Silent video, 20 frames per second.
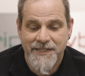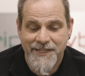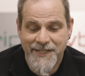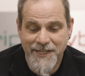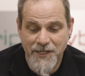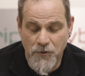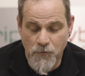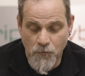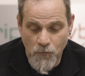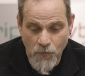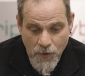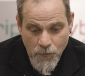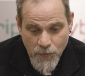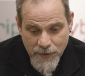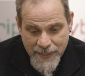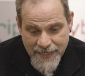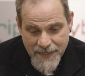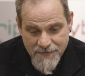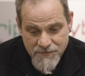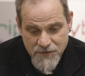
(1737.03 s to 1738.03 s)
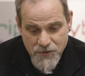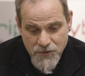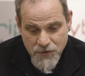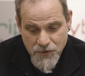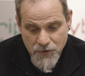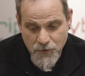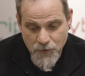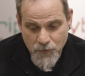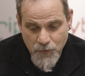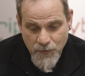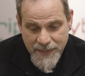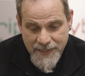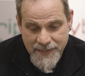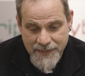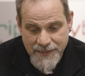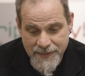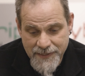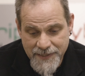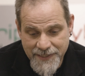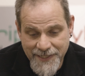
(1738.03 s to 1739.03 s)
So what we have to do
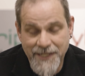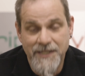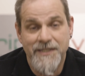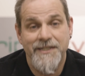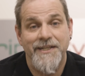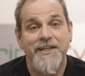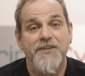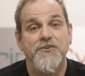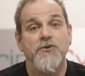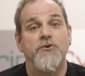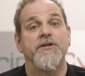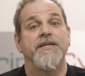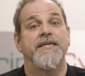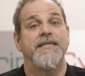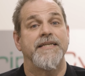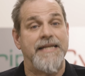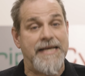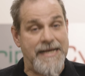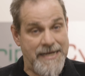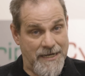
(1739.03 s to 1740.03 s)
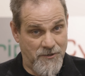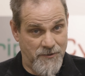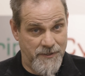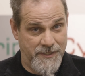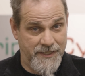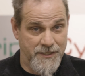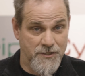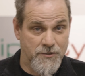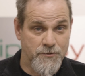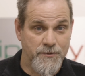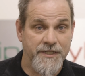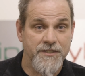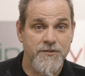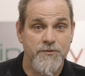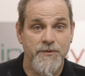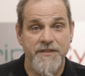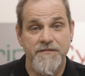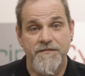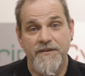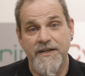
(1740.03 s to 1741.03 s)
is, starting now in
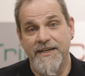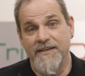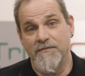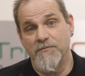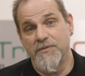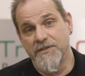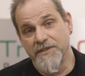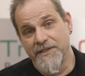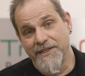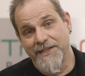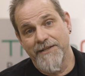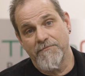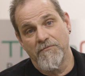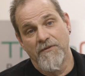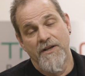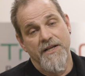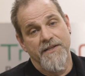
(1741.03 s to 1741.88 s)
2025, because